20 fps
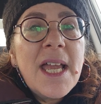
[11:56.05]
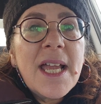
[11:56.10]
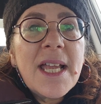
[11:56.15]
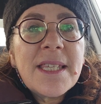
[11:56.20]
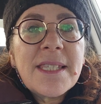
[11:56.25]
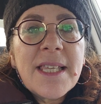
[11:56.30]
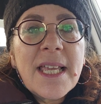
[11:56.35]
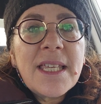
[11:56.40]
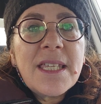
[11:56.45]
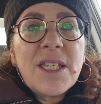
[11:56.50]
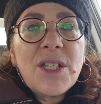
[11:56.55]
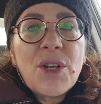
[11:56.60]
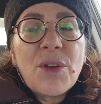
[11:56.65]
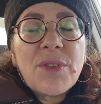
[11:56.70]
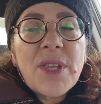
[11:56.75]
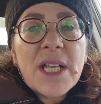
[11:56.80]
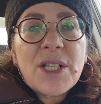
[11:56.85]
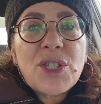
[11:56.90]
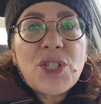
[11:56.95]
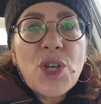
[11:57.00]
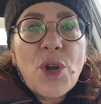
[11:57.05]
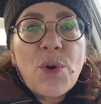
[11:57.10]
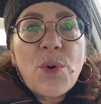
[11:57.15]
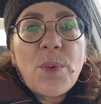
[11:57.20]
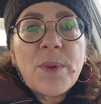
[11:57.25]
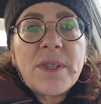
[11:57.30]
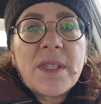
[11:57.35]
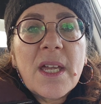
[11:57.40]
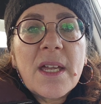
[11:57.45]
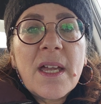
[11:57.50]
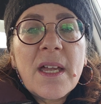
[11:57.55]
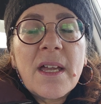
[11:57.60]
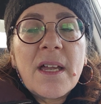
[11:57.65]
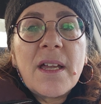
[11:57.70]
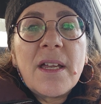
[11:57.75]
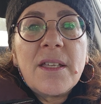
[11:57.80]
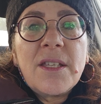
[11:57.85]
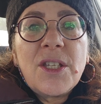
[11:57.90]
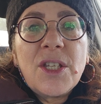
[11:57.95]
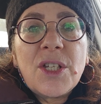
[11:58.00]
It's like, that joke with
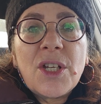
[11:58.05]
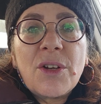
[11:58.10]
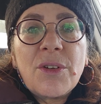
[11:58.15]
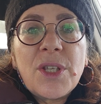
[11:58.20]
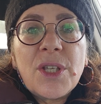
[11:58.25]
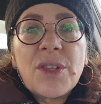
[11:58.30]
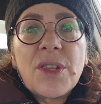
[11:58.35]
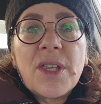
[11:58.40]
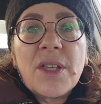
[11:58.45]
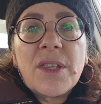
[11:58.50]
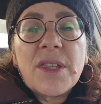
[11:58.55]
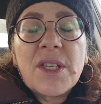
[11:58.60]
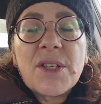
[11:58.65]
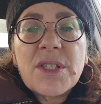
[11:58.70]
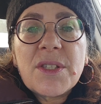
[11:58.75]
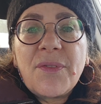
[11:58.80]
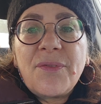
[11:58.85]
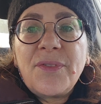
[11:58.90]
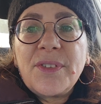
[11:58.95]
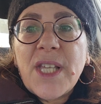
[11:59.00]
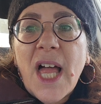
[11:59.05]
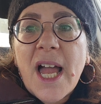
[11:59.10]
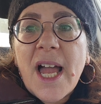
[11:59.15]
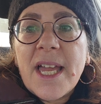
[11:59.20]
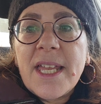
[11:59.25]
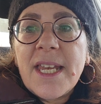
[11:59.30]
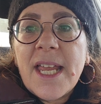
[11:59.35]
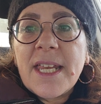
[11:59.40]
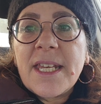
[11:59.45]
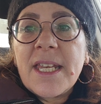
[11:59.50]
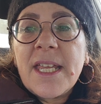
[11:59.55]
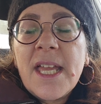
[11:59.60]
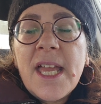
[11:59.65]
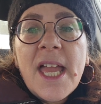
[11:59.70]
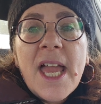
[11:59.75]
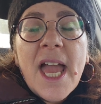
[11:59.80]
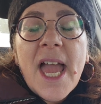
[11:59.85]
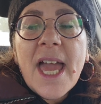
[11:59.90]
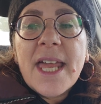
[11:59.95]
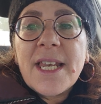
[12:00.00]
there's a flood and
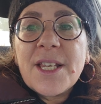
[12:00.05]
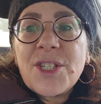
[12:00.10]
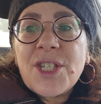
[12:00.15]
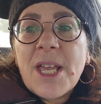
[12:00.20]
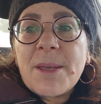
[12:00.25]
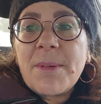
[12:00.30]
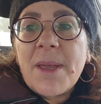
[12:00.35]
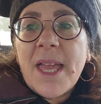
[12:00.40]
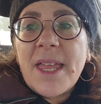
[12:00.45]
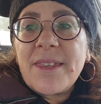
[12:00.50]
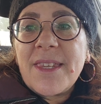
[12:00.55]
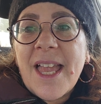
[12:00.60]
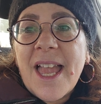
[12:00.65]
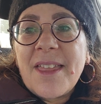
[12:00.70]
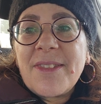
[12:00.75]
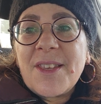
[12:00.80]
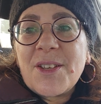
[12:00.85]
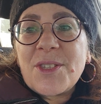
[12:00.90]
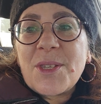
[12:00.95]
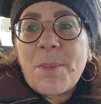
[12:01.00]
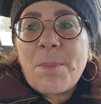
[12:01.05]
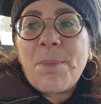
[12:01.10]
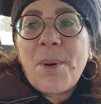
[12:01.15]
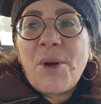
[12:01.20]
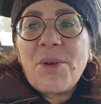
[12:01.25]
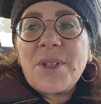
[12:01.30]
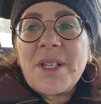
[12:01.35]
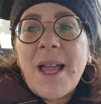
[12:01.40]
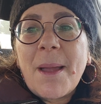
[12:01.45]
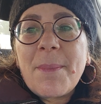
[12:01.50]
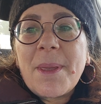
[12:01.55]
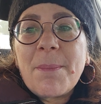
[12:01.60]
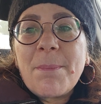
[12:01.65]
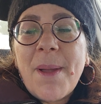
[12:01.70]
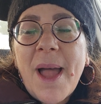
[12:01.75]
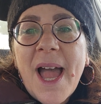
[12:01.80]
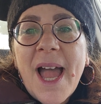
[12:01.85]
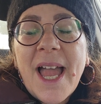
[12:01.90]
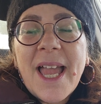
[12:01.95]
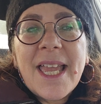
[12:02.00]
Hashem, and there's a boat coming
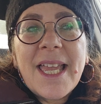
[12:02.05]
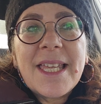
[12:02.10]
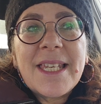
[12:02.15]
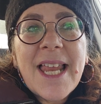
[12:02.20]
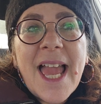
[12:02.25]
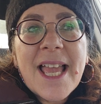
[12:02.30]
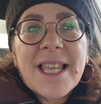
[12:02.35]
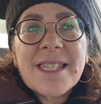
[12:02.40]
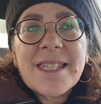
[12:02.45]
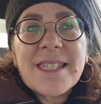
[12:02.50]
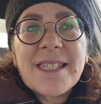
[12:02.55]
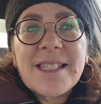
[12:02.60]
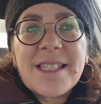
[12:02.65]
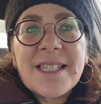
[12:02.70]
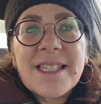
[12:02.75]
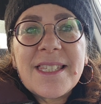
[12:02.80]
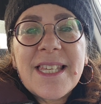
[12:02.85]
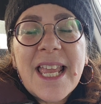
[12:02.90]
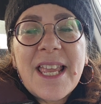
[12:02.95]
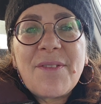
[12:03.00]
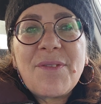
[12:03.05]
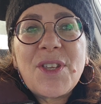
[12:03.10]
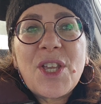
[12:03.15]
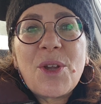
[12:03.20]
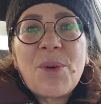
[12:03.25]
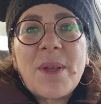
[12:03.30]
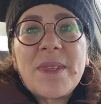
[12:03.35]
by and asks to save you.